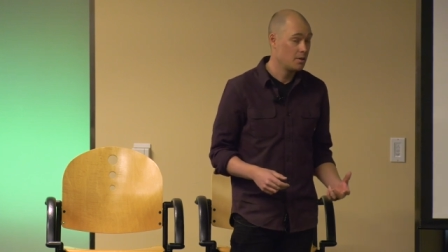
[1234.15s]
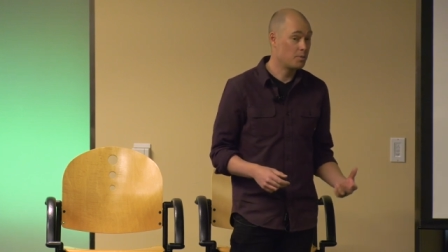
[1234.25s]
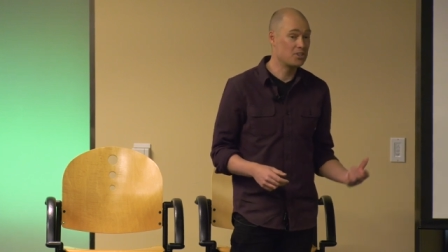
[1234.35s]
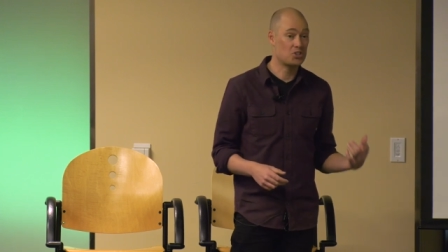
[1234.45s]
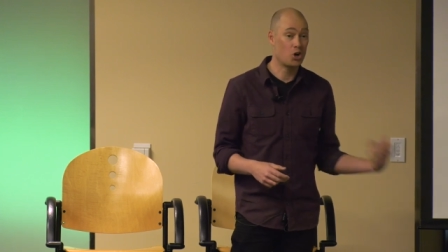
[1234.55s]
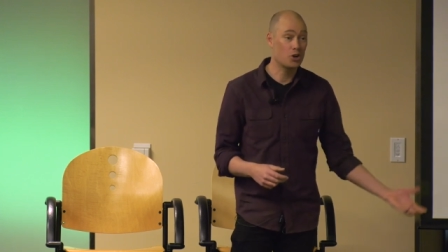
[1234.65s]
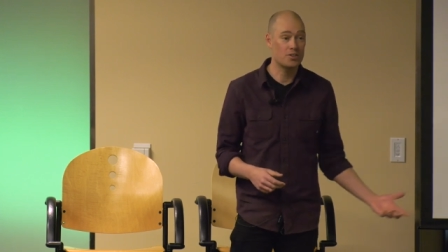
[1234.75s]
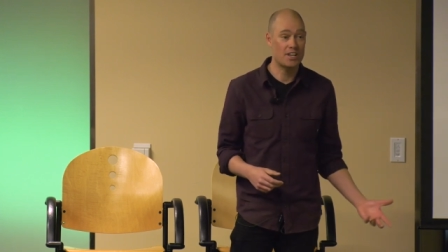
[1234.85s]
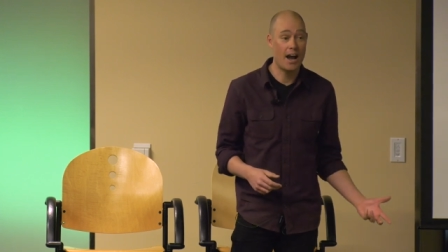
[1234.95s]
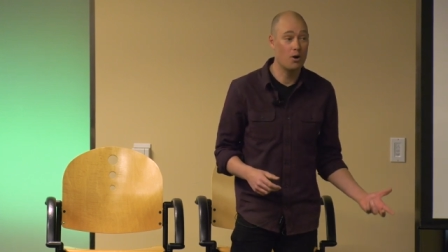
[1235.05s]
But it
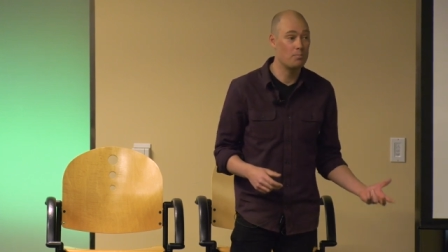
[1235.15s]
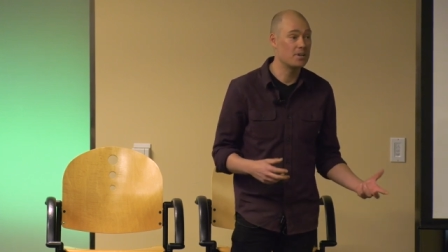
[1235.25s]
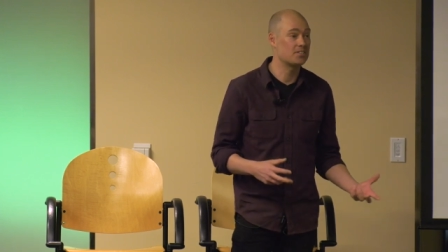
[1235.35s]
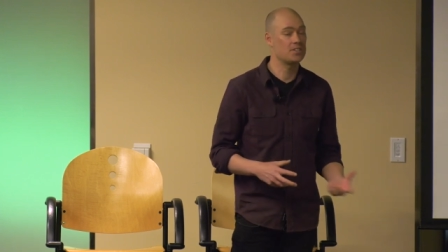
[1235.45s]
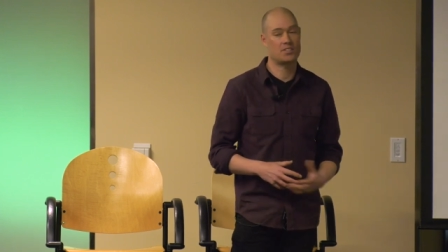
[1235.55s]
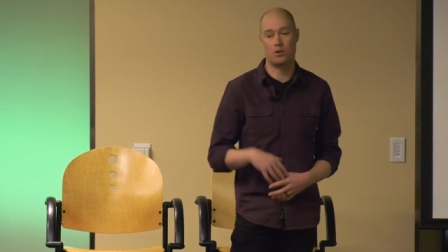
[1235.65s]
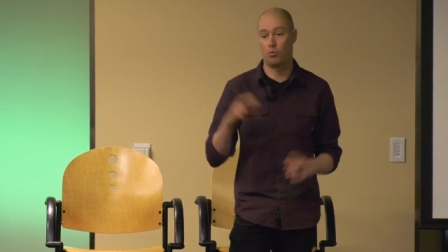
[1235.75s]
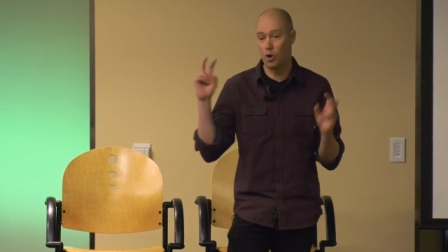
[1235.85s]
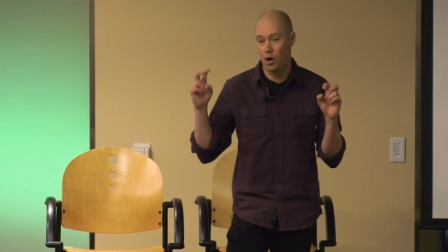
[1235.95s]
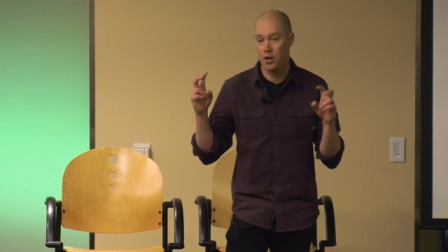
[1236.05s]
turns out business
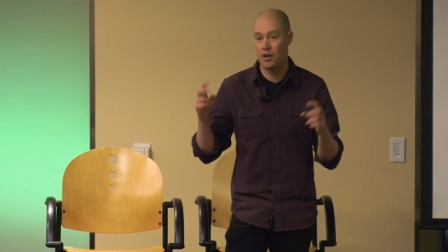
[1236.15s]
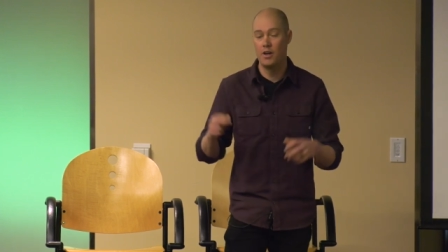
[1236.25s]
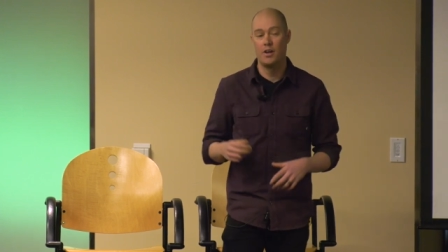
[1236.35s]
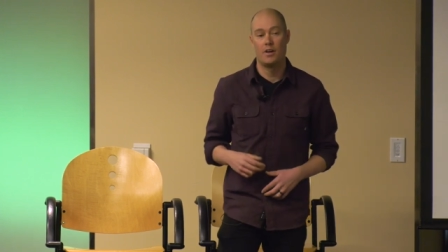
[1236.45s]
and work